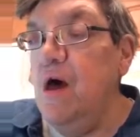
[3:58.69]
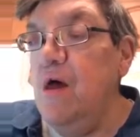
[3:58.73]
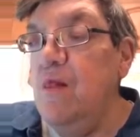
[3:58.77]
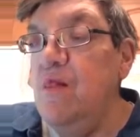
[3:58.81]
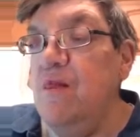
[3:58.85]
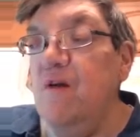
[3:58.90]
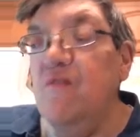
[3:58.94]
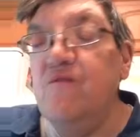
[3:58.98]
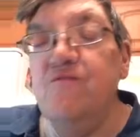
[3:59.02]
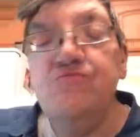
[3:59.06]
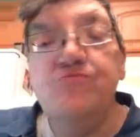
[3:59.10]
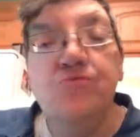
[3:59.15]

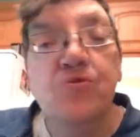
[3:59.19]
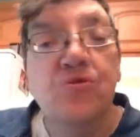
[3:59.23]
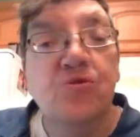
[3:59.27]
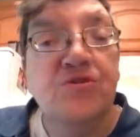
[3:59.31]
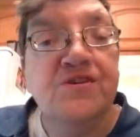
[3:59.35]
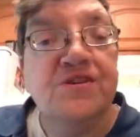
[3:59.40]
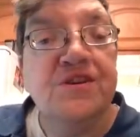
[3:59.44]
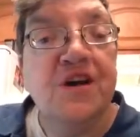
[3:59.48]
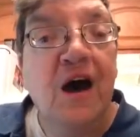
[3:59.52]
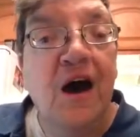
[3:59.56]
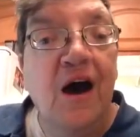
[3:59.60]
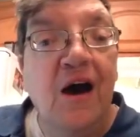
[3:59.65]
the
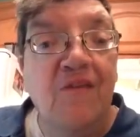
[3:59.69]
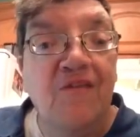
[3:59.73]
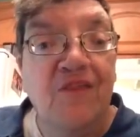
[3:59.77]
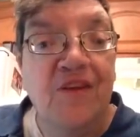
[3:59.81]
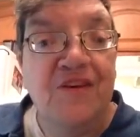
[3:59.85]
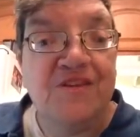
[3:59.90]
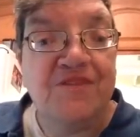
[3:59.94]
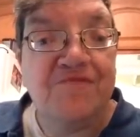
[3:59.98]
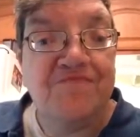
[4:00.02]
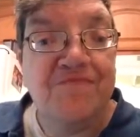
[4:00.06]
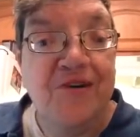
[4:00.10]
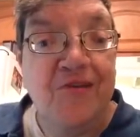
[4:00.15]
fruit of the
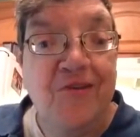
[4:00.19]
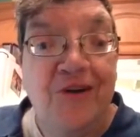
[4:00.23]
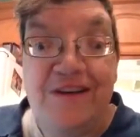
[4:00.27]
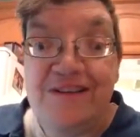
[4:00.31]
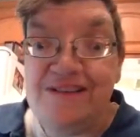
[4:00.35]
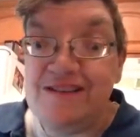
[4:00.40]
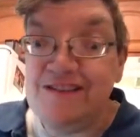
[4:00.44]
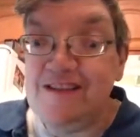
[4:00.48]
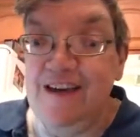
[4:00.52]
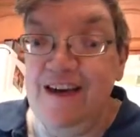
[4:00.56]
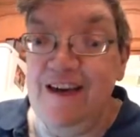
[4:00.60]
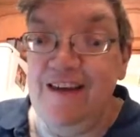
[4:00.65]
Spirit,
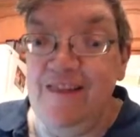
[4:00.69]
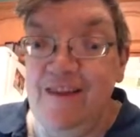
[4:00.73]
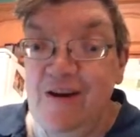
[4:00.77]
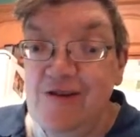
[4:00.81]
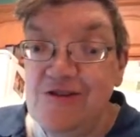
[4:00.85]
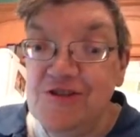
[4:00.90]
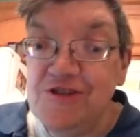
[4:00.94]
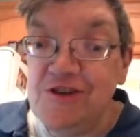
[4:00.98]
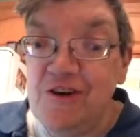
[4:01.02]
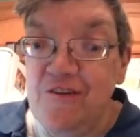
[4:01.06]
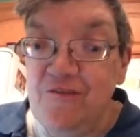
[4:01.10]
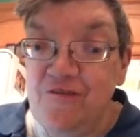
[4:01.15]
say
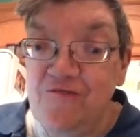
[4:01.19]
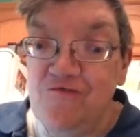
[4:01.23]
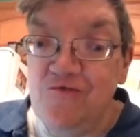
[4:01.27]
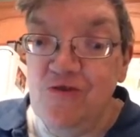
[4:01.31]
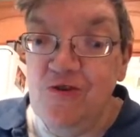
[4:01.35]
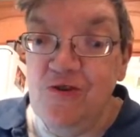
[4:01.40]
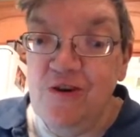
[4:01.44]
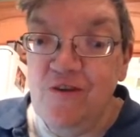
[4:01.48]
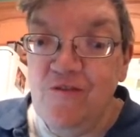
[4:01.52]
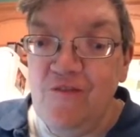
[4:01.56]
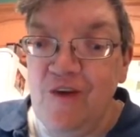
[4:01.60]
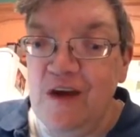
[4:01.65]
there's a
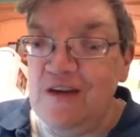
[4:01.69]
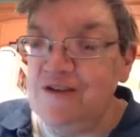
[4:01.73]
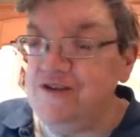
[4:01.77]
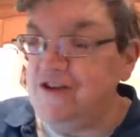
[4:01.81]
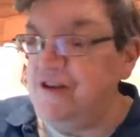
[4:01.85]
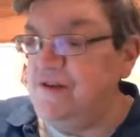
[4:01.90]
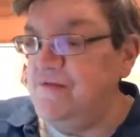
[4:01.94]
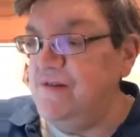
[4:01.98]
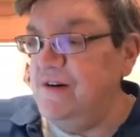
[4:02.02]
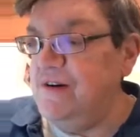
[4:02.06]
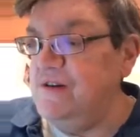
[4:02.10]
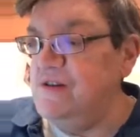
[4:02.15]
fruit of
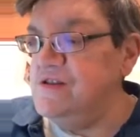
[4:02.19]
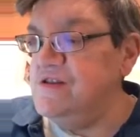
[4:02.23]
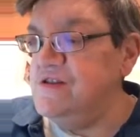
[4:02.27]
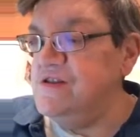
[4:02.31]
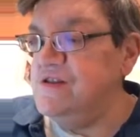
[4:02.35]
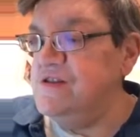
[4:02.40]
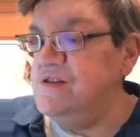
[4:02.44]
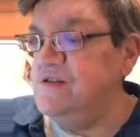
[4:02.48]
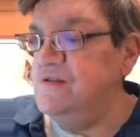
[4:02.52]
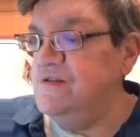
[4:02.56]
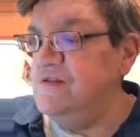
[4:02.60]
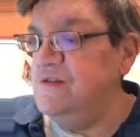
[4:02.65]

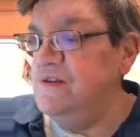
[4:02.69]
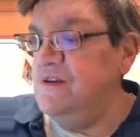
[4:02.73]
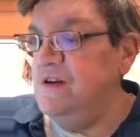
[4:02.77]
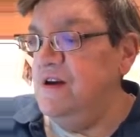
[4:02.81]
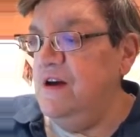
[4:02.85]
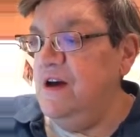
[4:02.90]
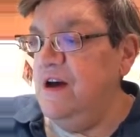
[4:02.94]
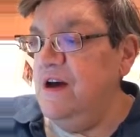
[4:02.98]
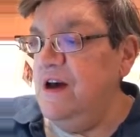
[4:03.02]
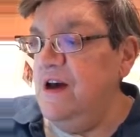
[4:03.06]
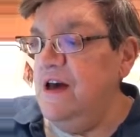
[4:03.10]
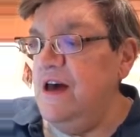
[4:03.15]
vegetables,
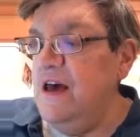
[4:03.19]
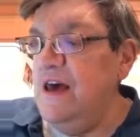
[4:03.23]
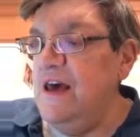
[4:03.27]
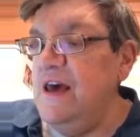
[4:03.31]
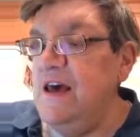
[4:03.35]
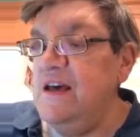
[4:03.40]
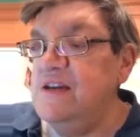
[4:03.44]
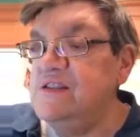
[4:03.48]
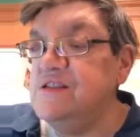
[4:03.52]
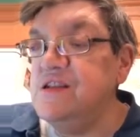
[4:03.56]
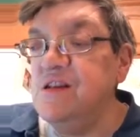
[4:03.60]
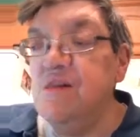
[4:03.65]

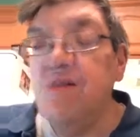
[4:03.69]
is